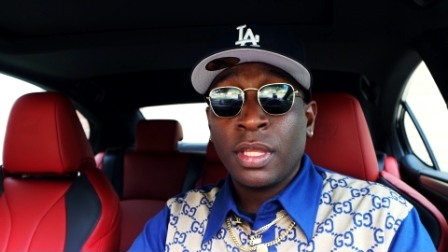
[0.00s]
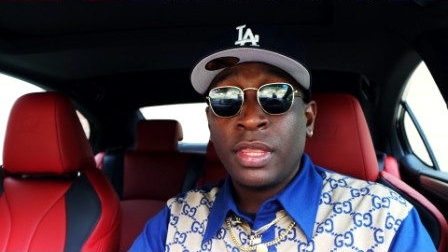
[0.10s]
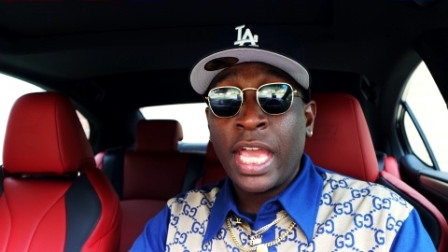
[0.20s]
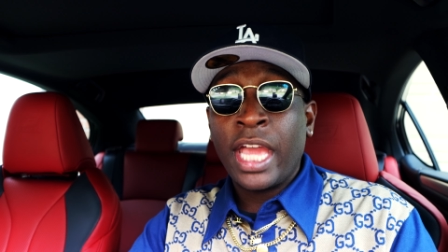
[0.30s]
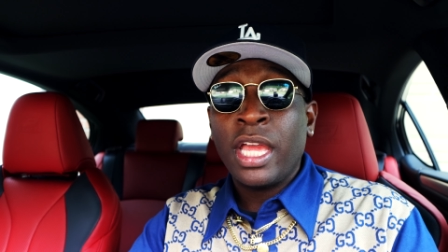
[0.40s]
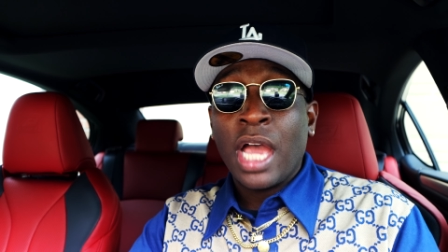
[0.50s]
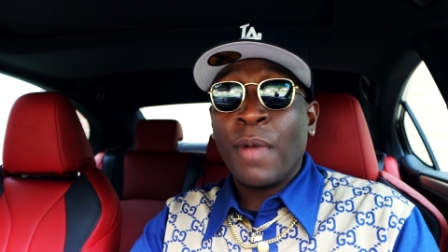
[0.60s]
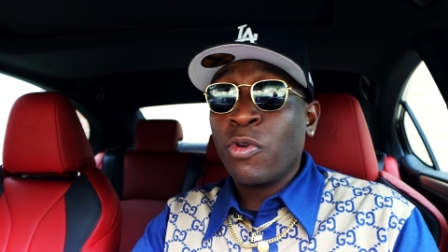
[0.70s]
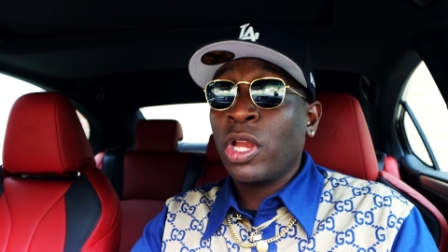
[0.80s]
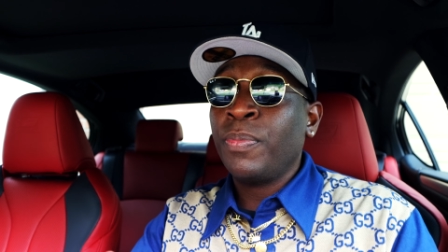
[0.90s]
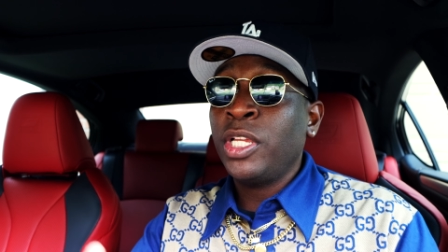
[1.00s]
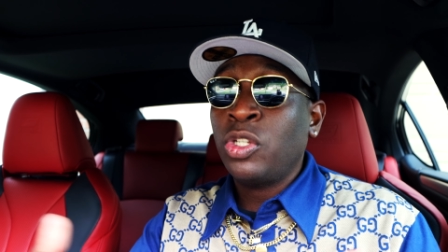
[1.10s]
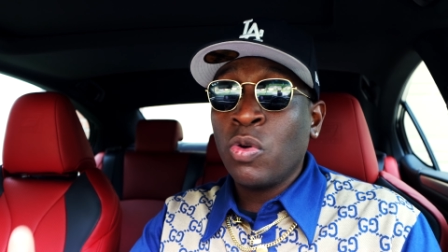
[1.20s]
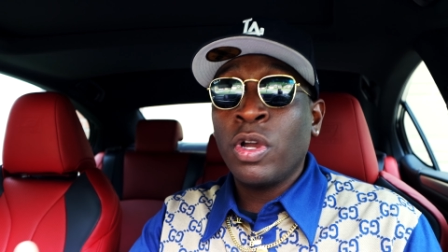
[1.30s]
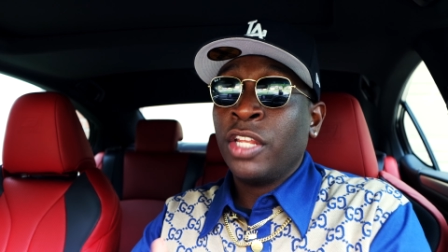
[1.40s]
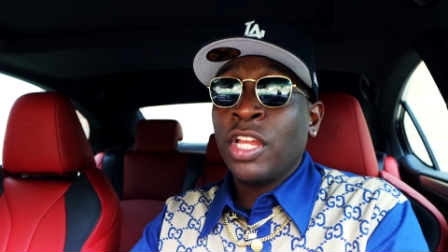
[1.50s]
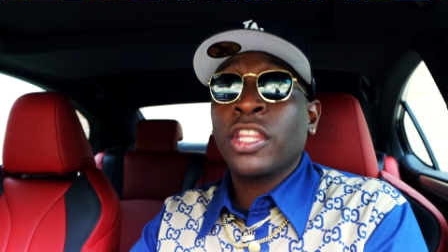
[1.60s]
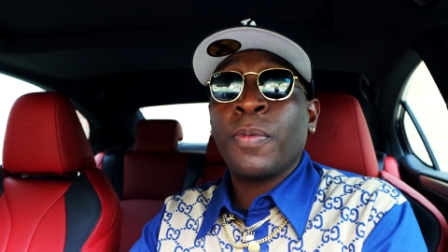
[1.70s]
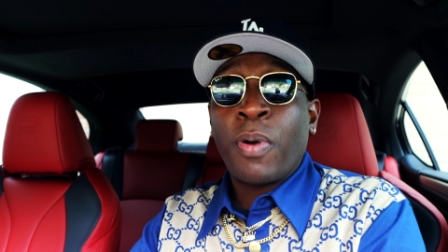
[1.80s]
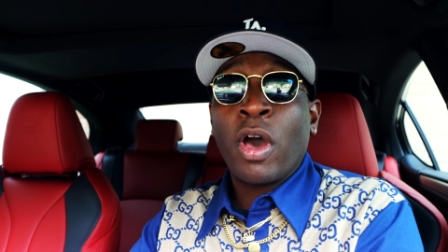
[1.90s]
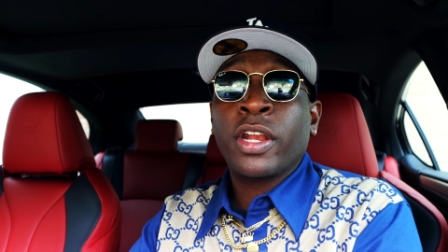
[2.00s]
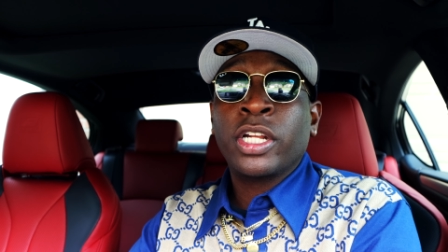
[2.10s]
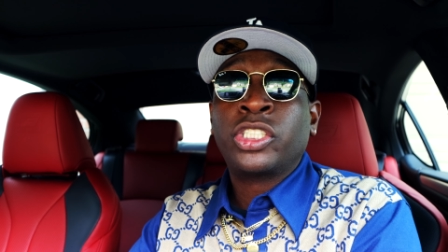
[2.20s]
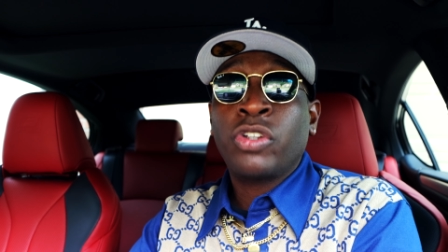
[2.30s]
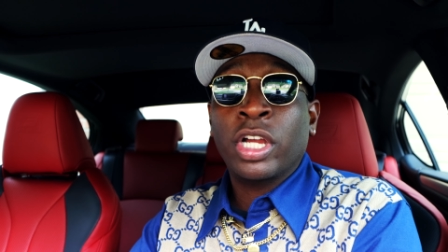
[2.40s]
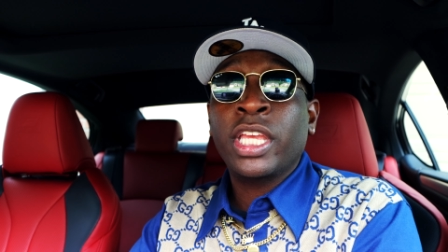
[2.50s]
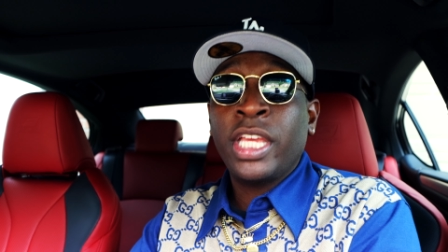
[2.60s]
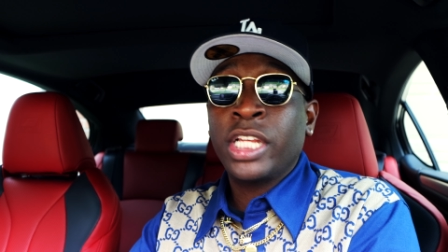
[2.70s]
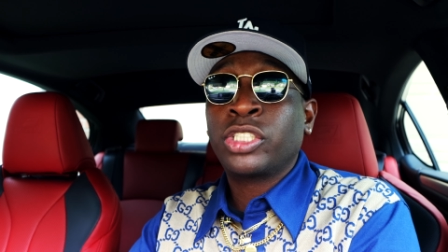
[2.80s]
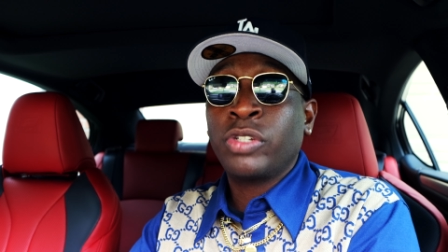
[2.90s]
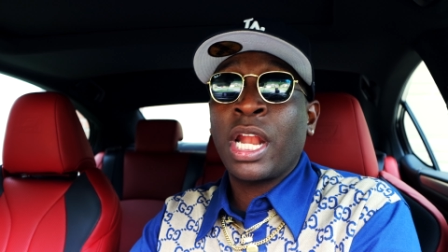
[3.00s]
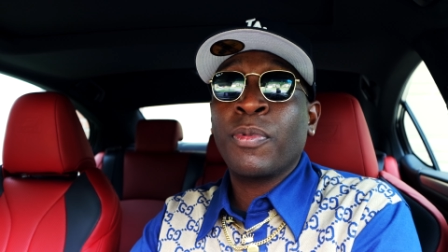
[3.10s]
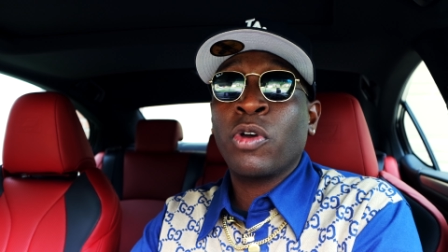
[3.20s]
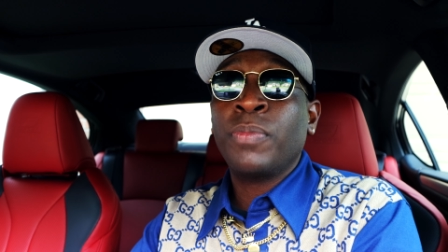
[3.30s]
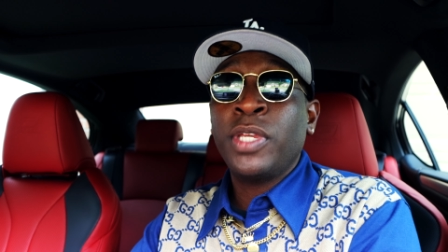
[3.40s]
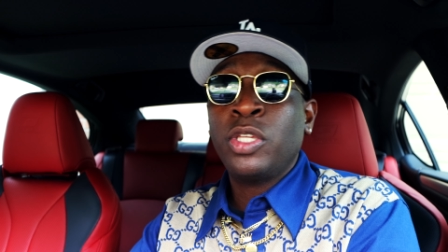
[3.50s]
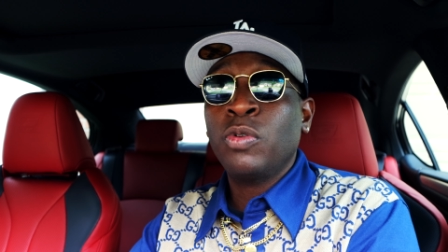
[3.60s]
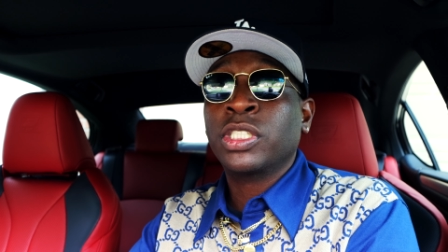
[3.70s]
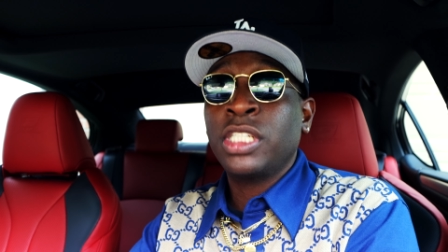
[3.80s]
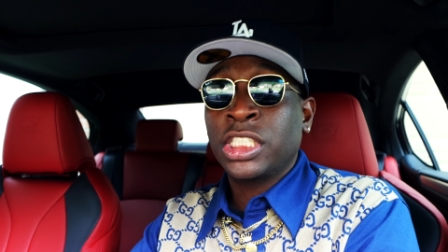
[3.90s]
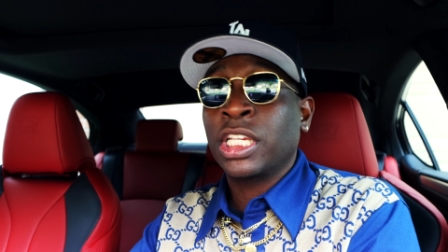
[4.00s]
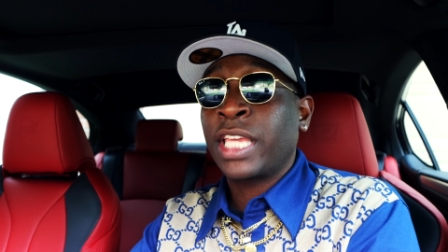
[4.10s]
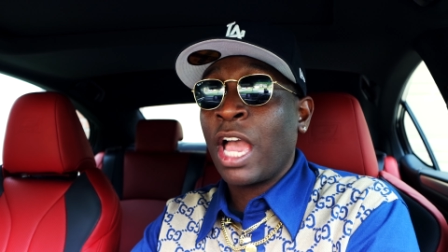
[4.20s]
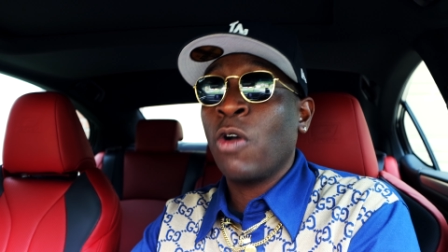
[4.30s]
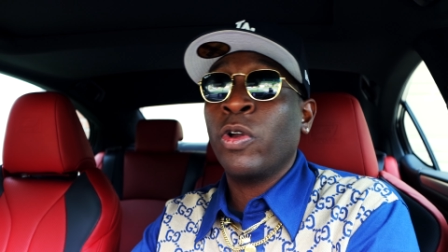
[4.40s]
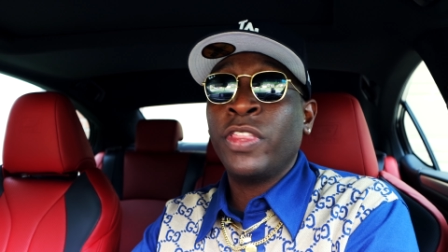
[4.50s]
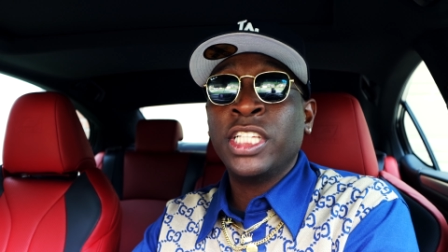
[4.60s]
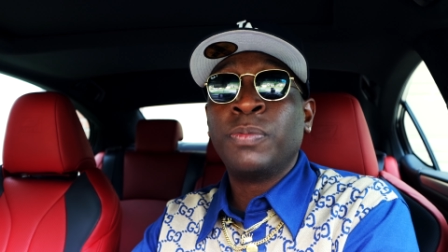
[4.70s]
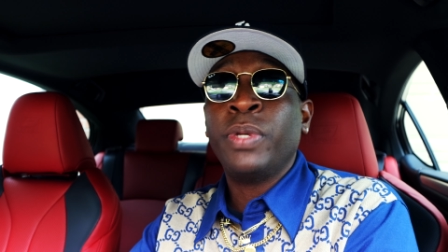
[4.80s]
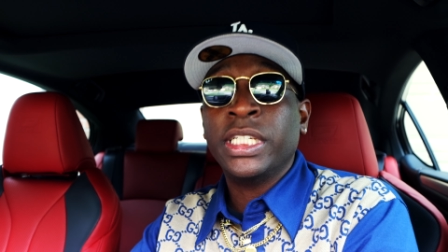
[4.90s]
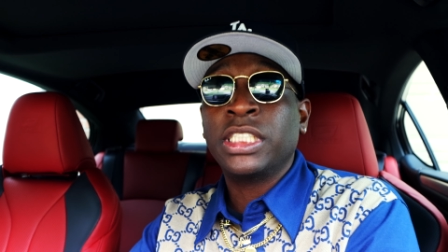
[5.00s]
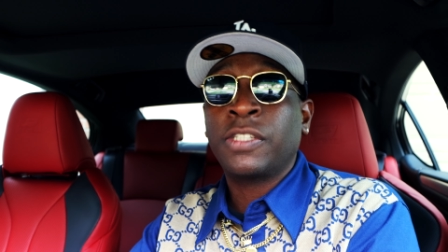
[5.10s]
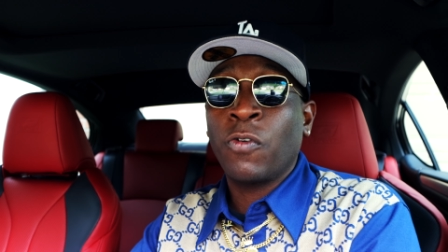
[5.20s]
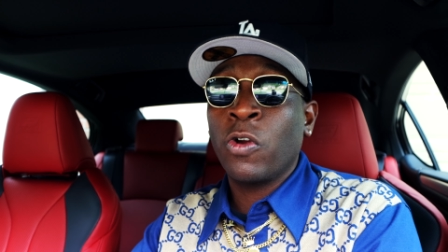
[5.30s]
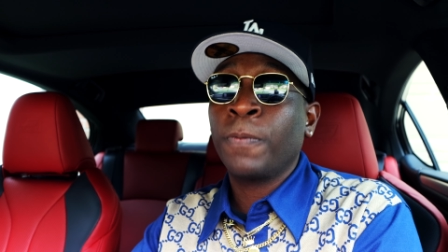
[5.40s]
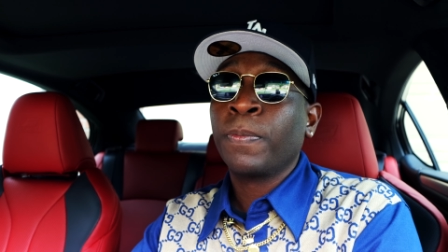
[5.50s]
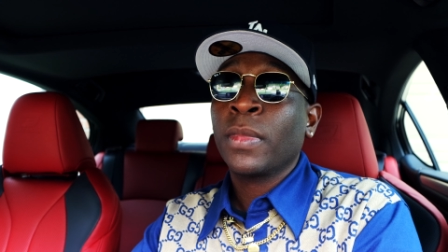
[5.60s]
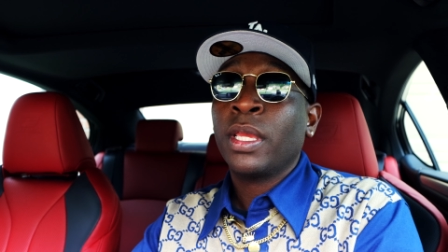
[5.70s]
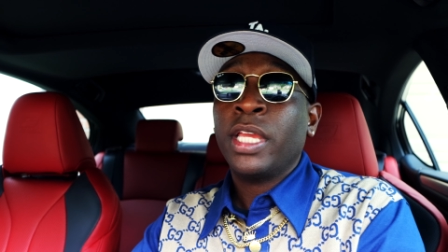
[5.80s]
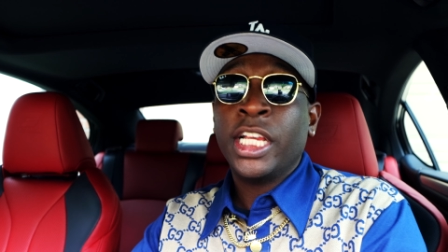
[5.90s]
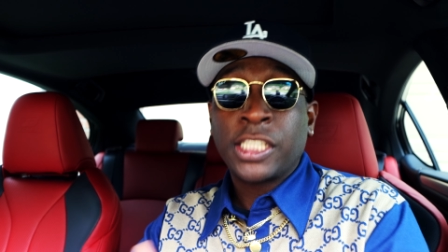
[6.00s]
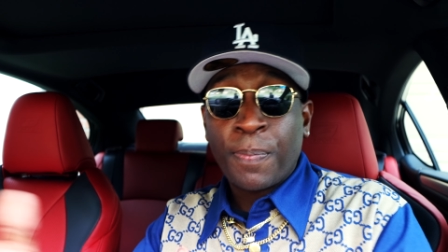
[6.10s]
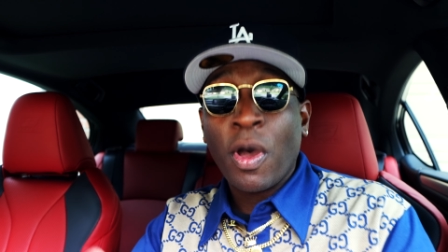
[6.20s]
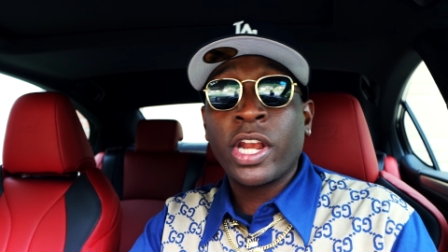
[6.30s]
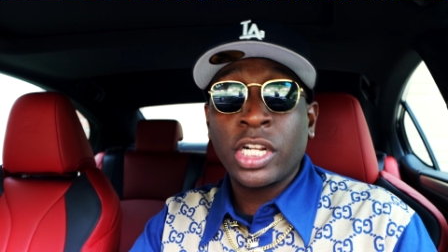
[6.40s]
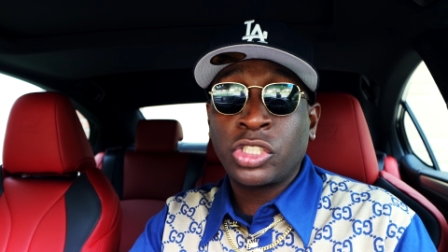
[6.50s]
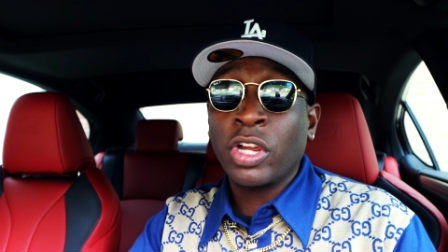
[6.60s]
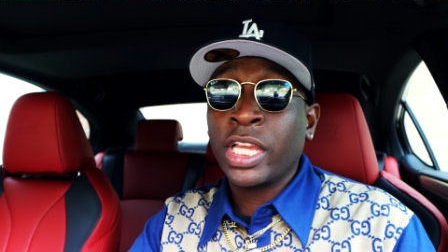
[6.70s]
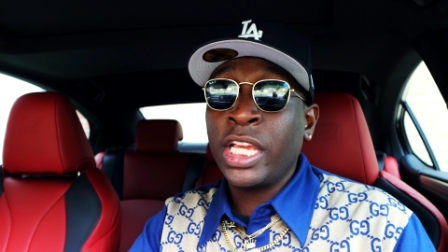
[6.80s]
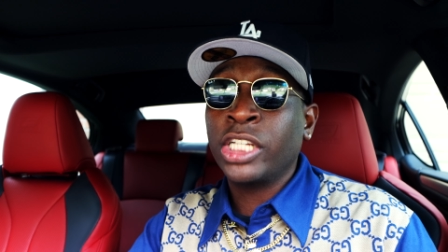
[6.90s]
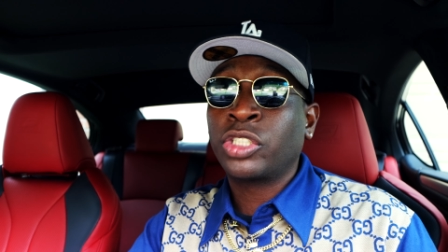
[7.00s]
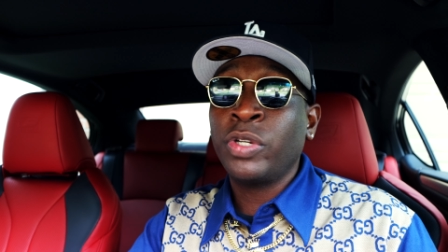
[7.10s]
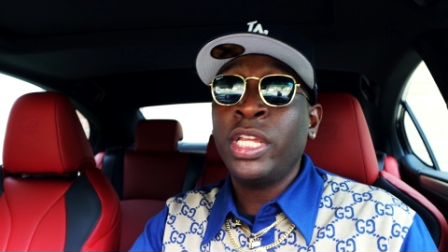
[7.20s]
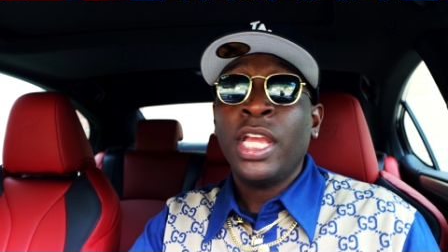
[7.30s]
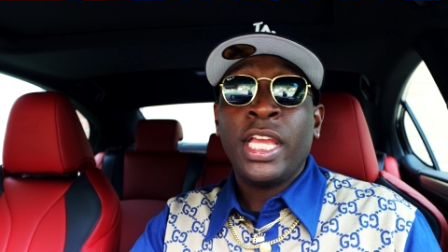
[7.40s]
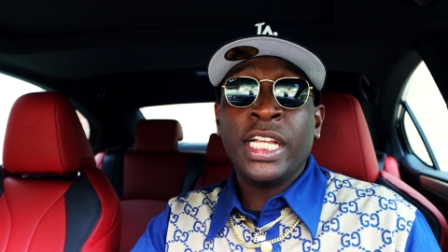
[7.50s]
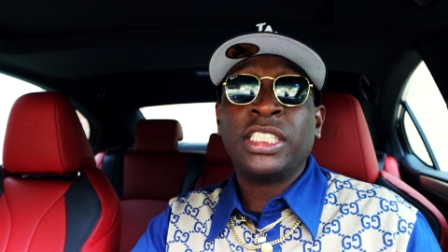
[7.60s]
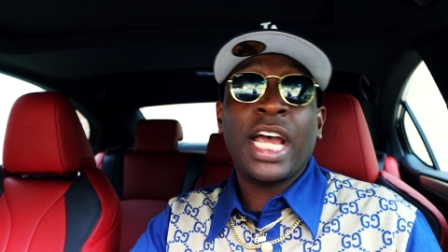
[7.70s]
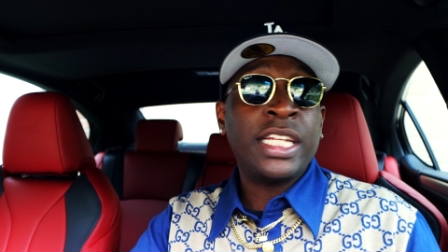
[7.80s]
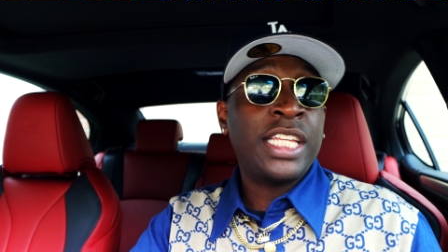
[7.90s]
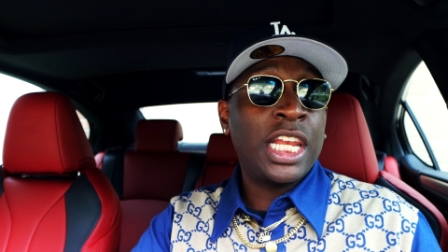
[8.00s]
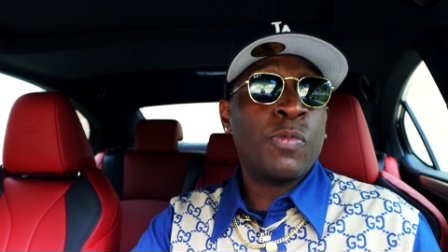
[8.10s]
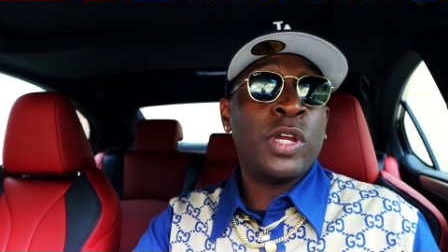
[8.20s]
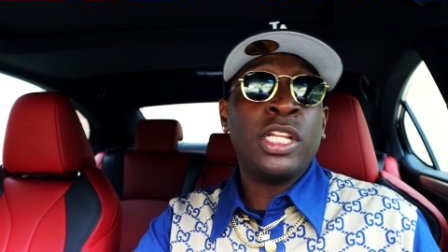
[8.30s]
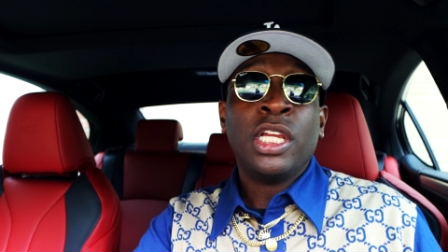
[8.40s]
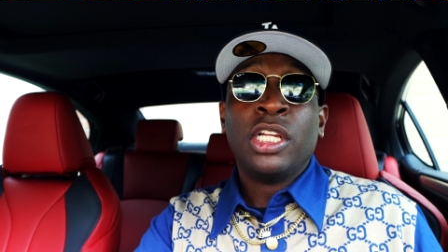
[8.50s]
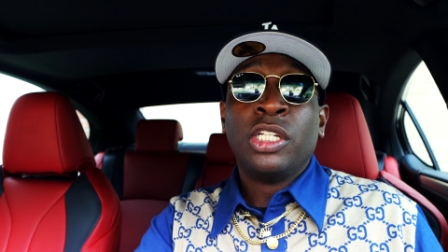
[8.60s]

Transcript: that I'm going to be doing another part of the trucking industry I'm going to be using this account and this business for. It's a part of the trucking industry. It's not dealing with